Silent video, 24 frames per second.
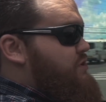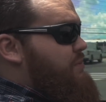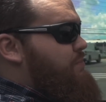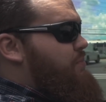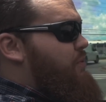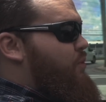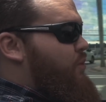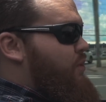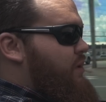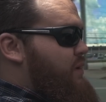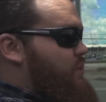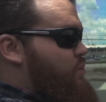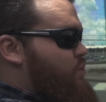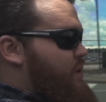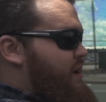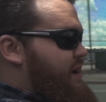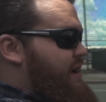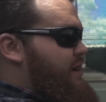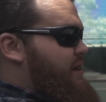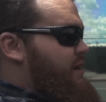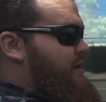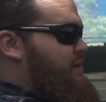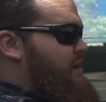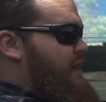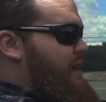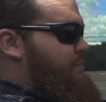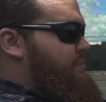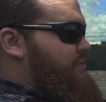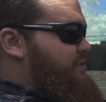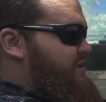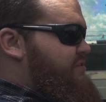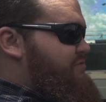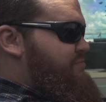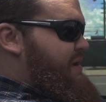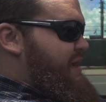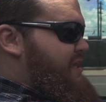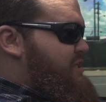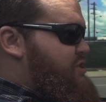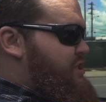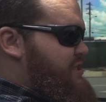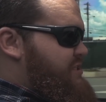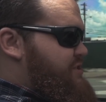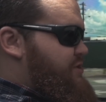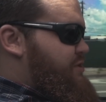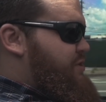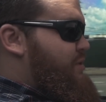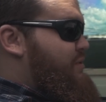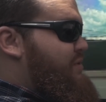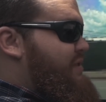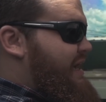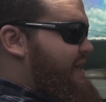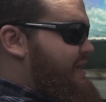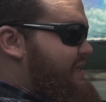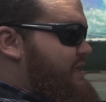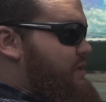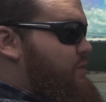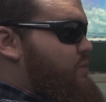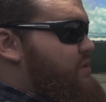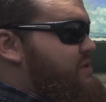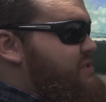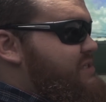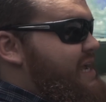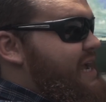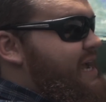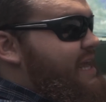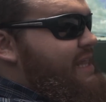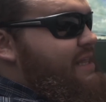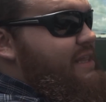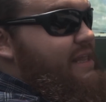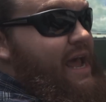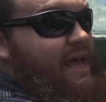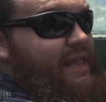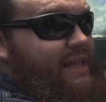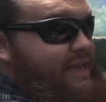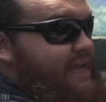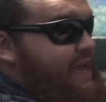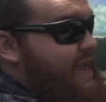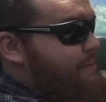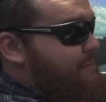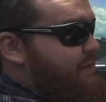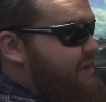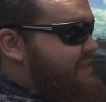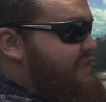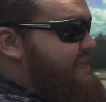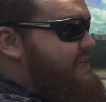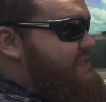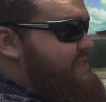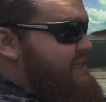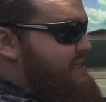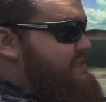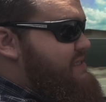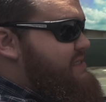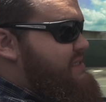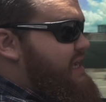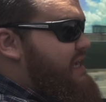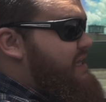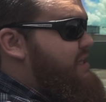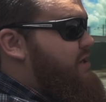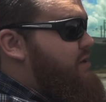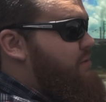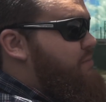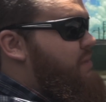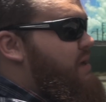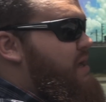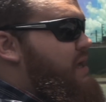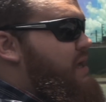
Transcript: the point where I believe Manchester United had a game at Nissan Stadium,